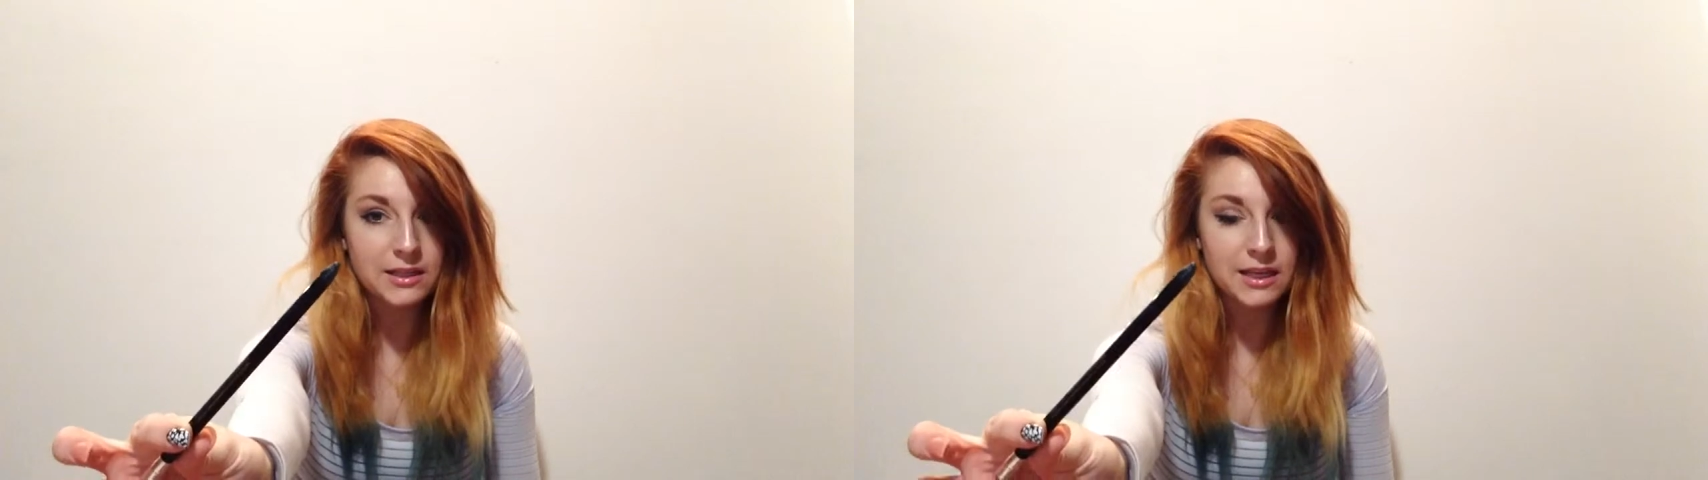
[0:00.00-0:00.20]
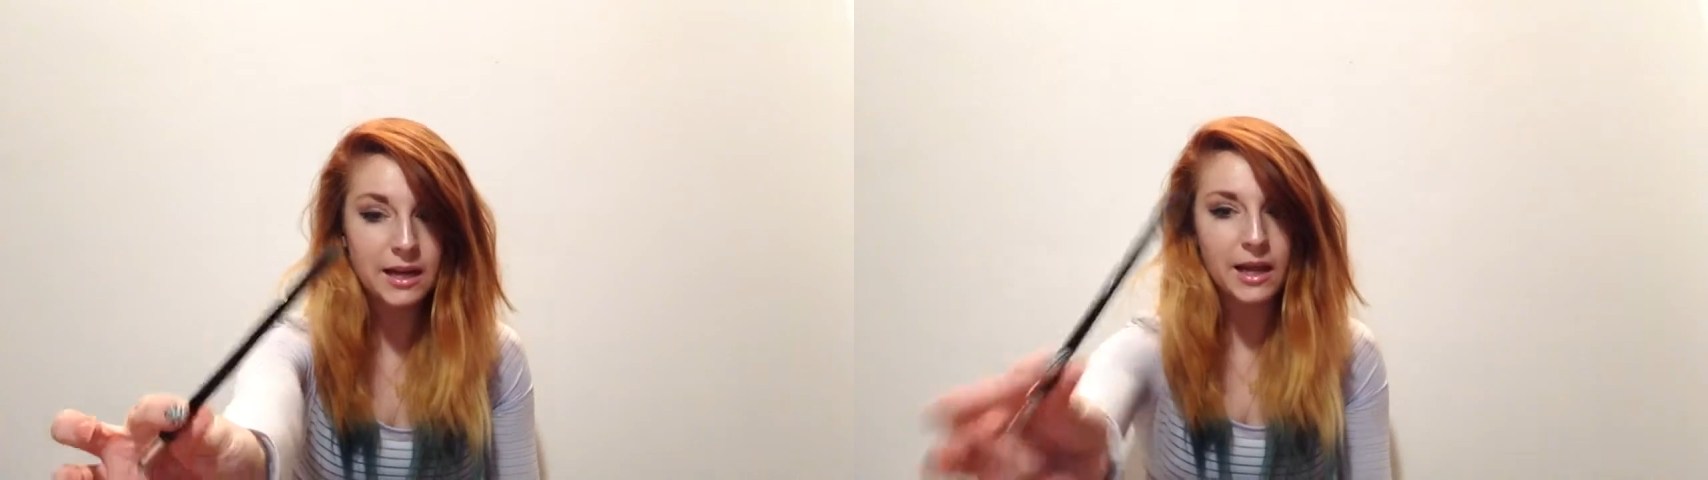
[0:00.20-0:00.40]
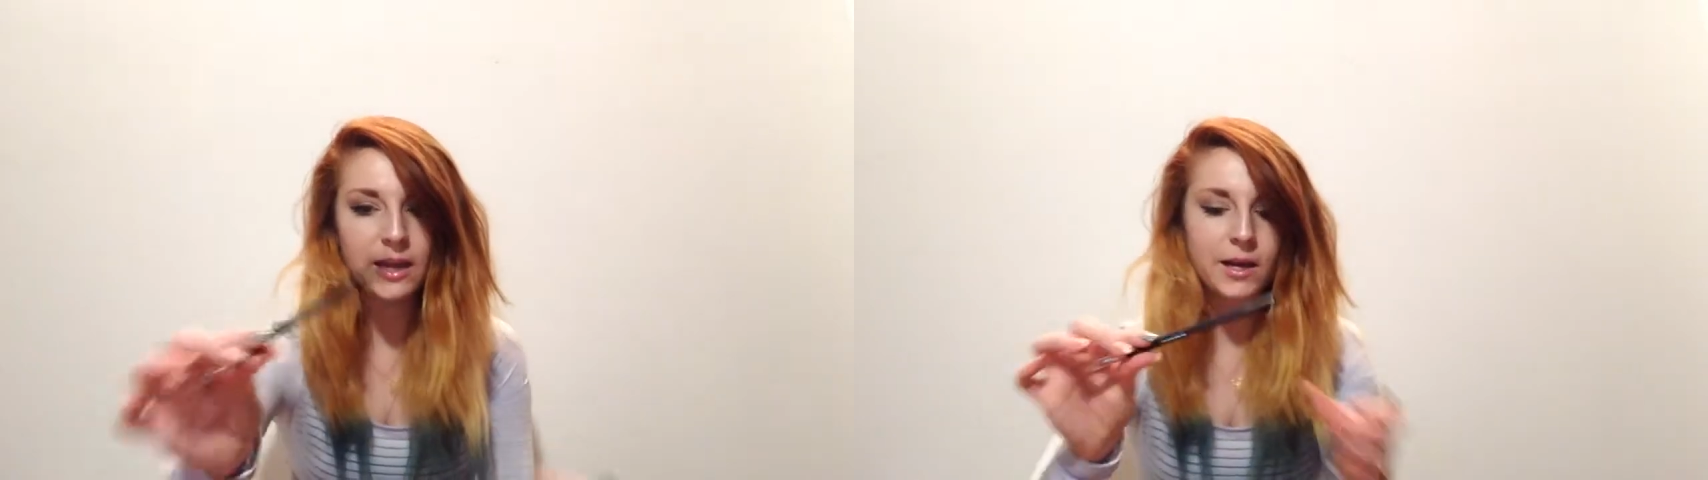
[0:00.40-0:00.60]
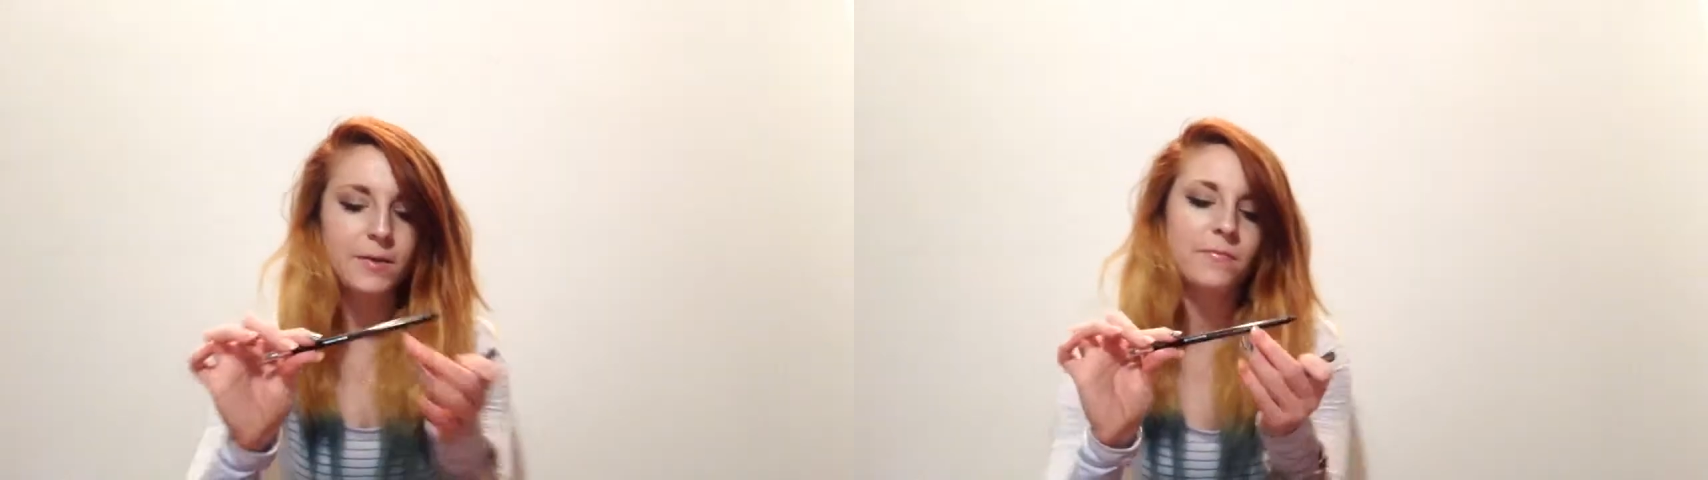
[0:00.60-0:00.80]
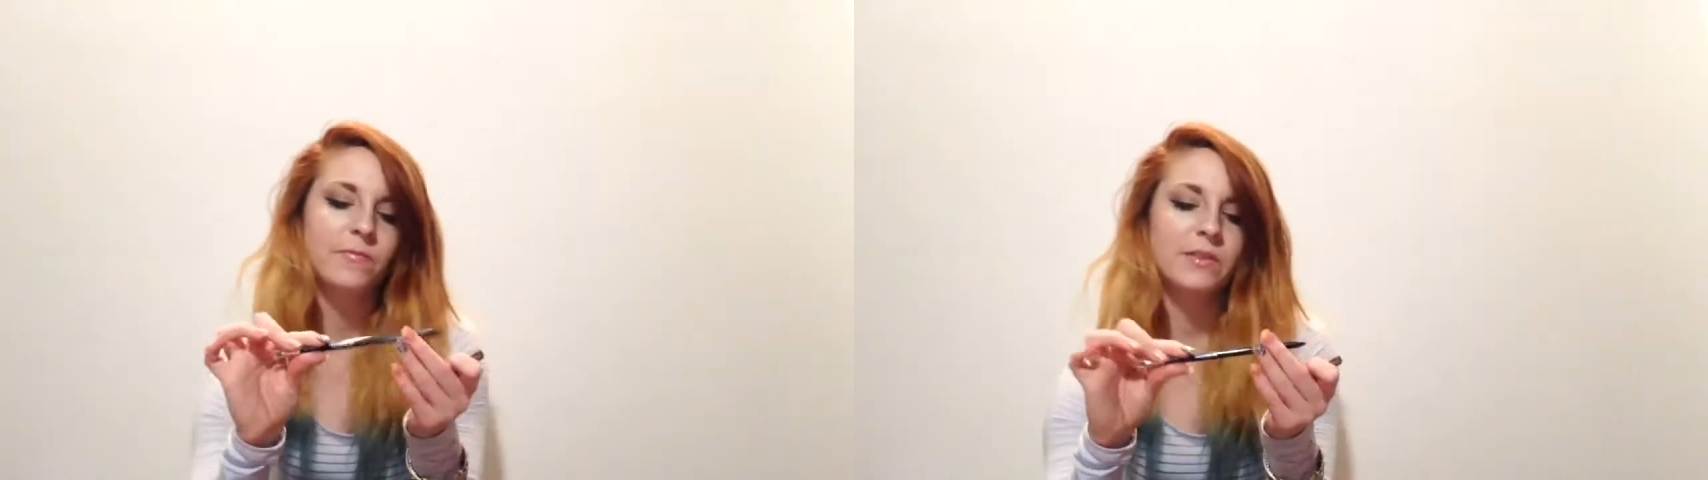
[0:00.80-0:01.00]
today.
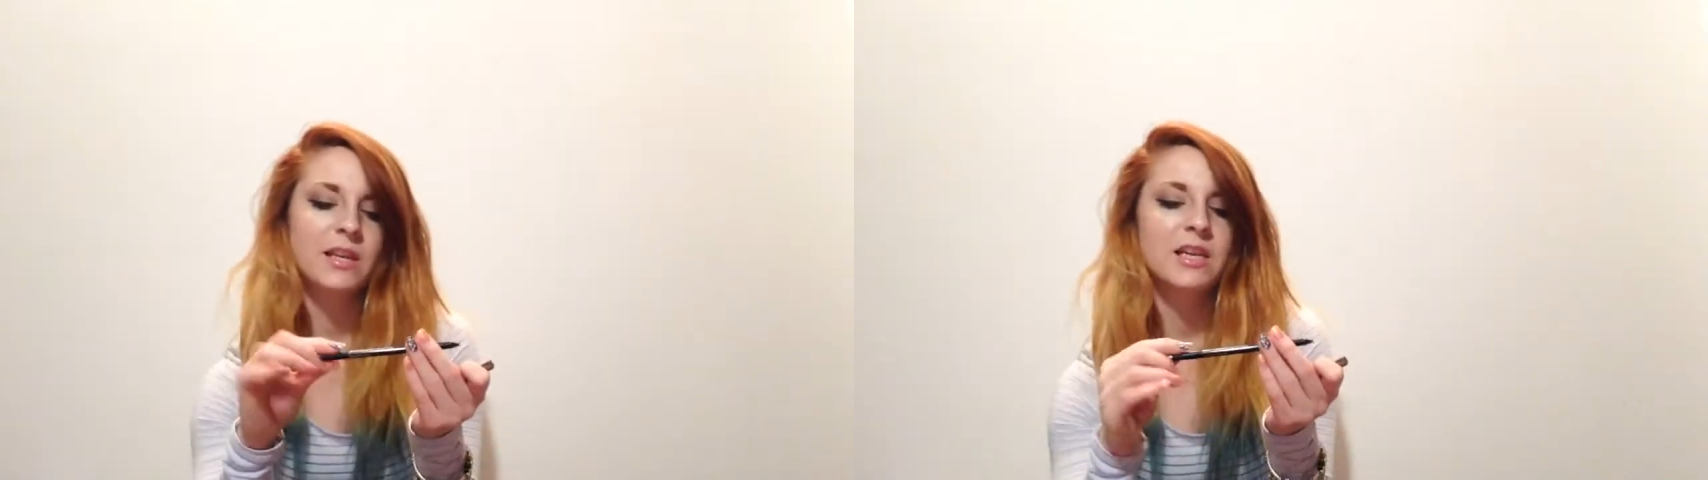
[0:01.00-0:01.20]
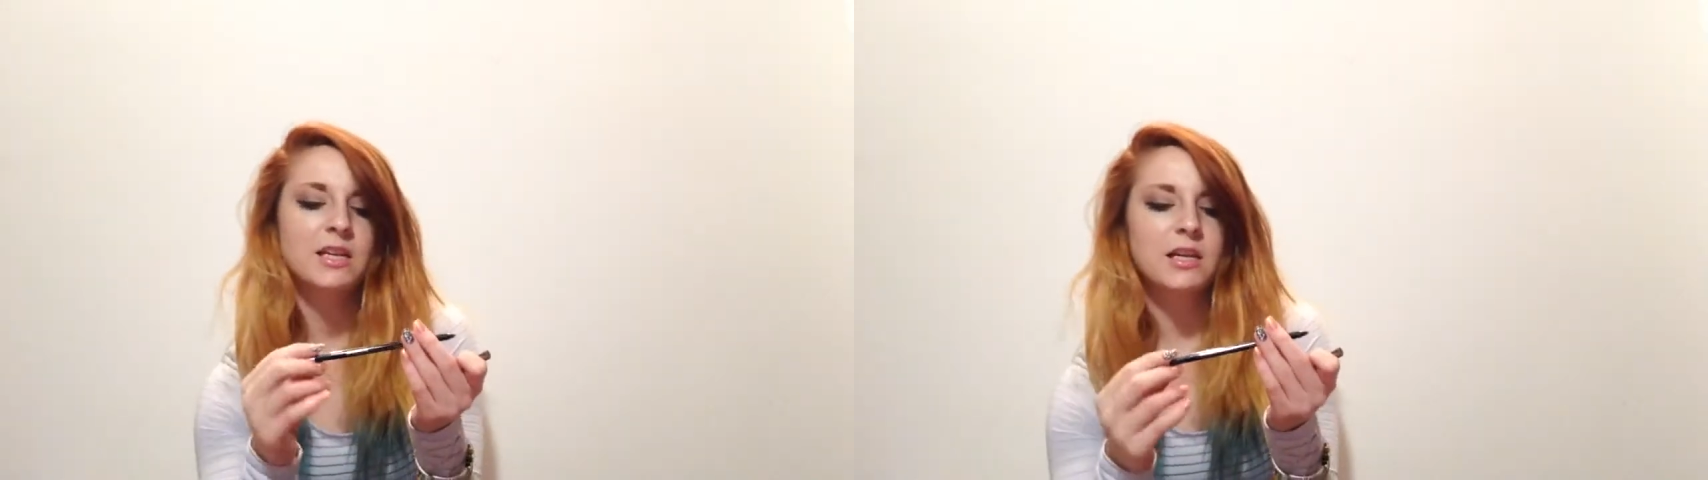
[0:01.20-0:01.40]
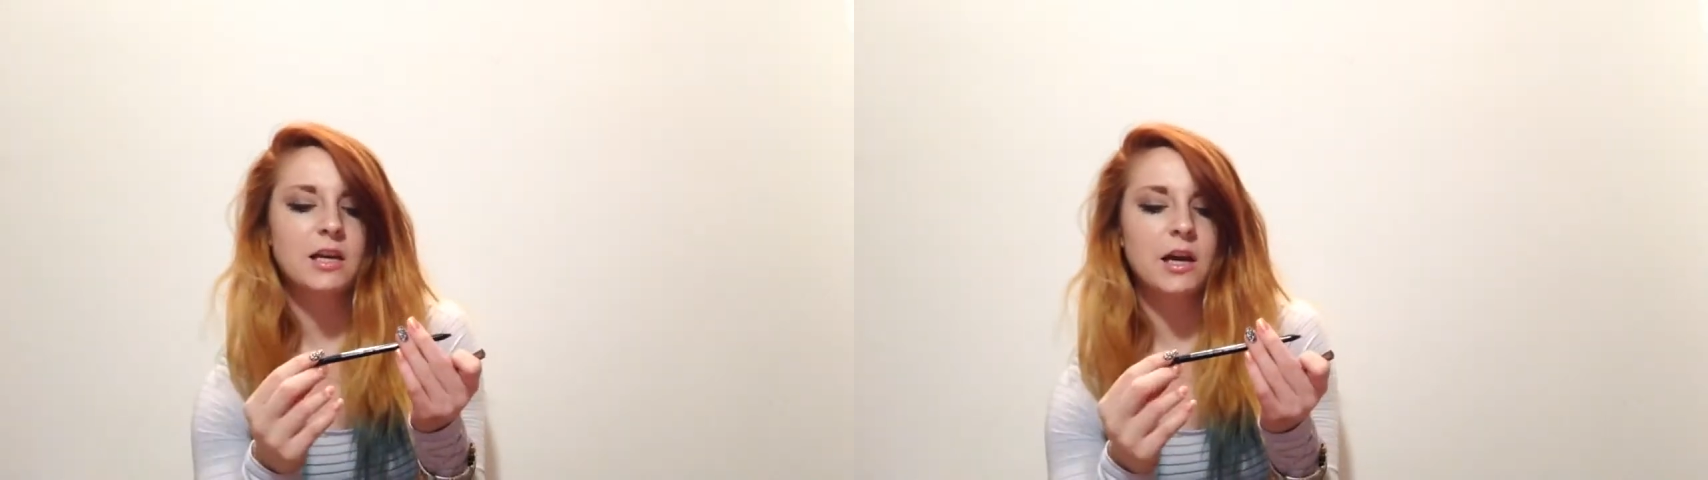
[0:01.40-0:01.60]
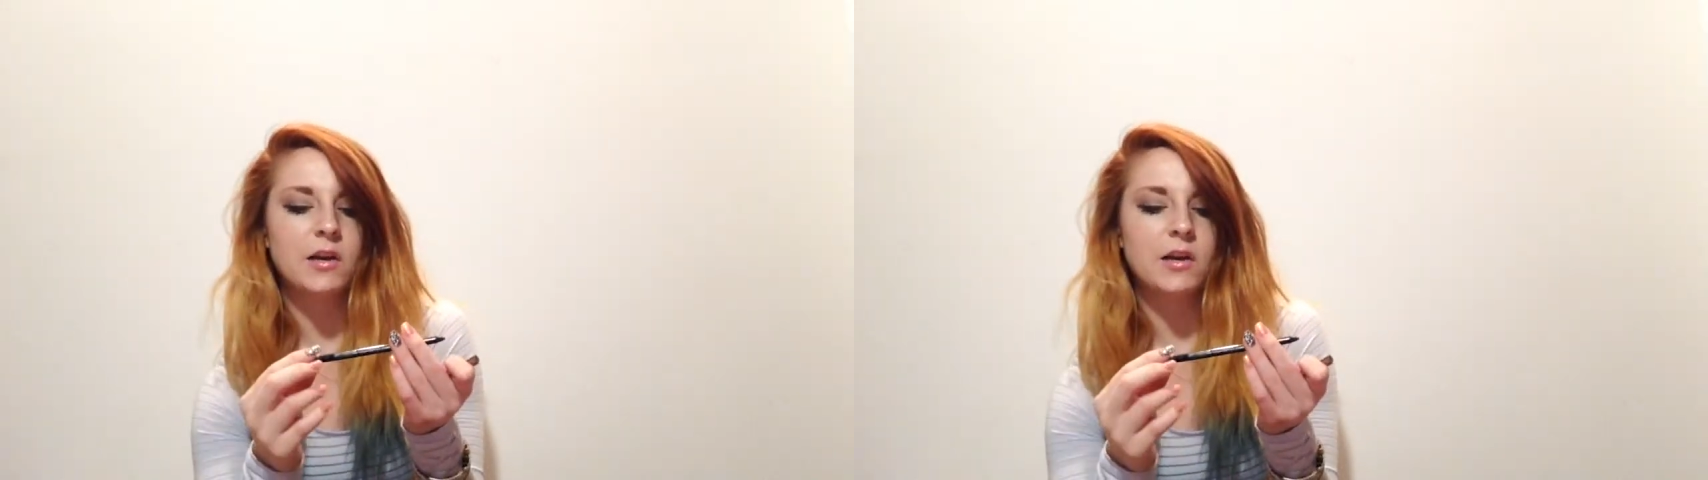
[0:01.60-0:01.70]
I